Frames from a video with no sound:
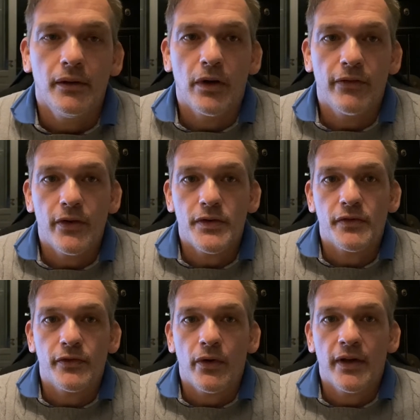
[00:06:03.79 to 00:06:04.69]
While views
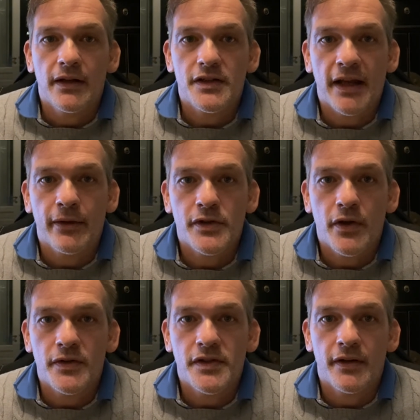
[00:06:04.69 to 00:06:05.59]
of non-English language
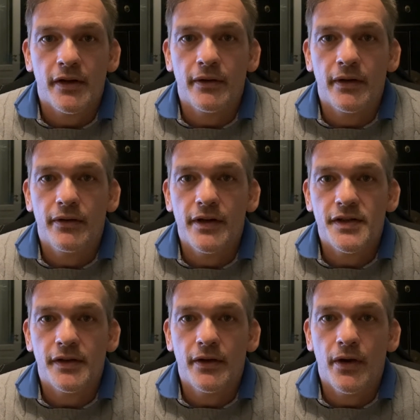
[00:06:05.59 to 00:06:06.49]
content are increasing,